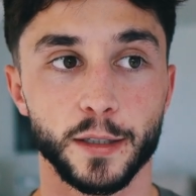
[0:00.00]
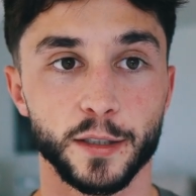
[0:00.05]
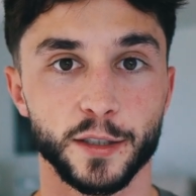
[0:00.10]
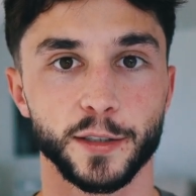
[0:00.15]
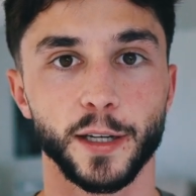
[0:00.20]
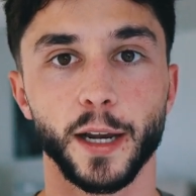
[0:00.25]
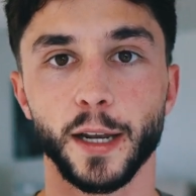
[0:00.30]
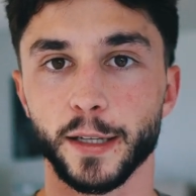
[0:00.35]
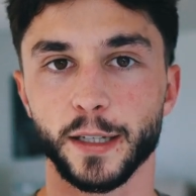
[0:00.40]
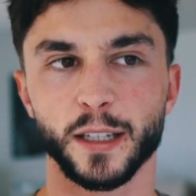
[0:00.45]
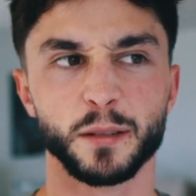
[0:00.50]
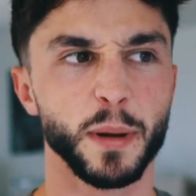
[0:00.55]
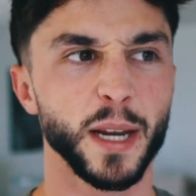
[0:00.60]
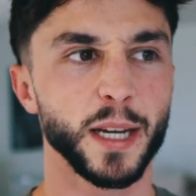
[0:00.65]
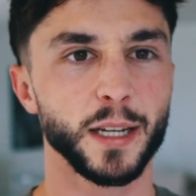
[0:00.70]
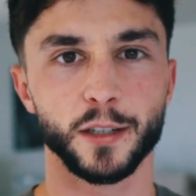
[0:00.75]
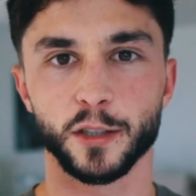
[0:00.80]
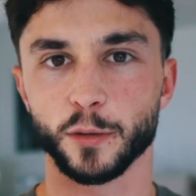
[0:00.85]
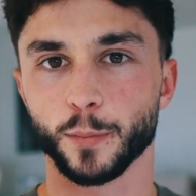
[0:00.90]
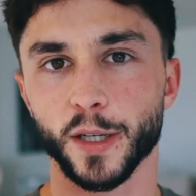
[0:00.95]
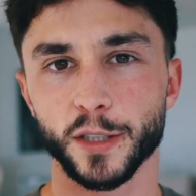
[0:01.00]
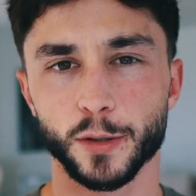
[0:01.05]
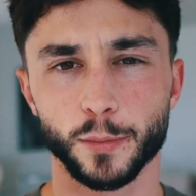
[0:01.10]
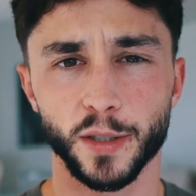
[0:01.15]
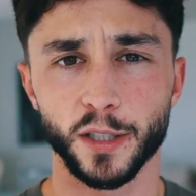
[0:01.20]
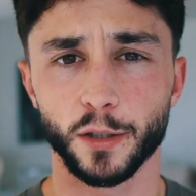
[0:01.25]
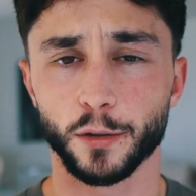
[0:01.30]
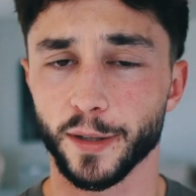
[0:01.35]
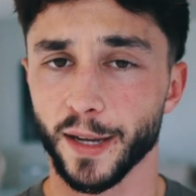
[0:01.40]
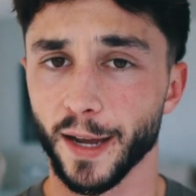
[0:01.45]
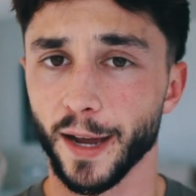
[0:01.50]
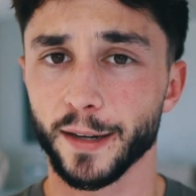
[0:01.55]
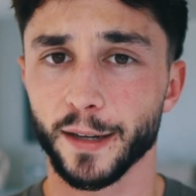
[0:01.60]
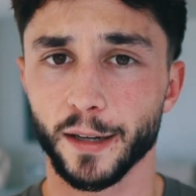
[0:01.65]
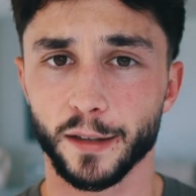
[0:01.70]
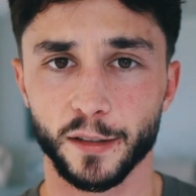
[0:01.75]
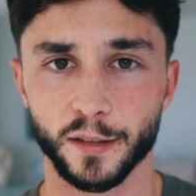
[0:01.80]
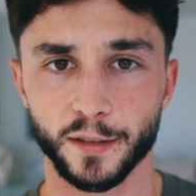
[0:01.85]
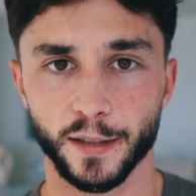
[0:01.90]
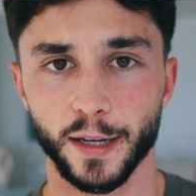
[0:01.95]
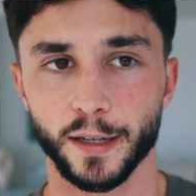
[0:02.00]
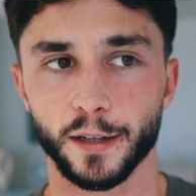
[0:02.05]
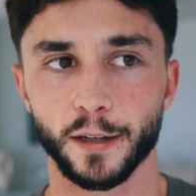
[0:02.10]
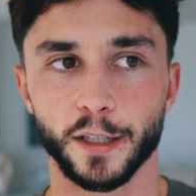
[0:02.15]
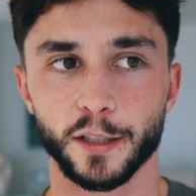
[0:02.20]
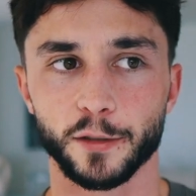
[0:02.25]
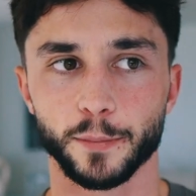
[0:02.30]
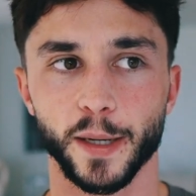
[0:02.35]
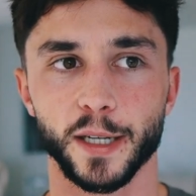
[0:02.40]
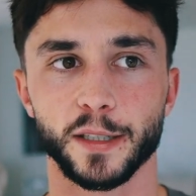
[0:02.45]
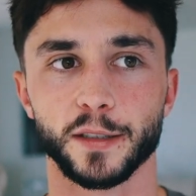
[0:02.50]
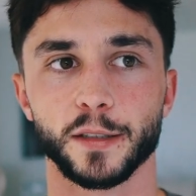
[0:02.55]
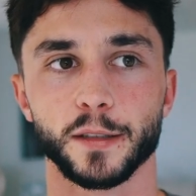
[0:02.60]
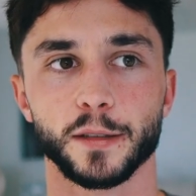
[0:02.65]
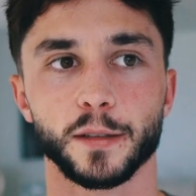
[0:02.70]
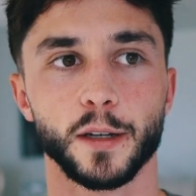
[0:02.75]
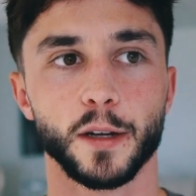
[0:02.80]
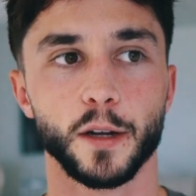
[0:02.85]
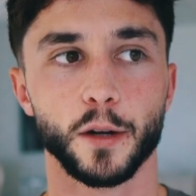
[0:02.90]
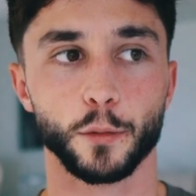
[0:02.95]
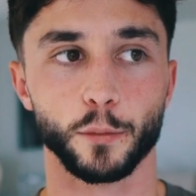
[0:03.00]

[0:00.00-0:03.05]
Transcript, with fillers: selling and making as much money you can out of this AI space is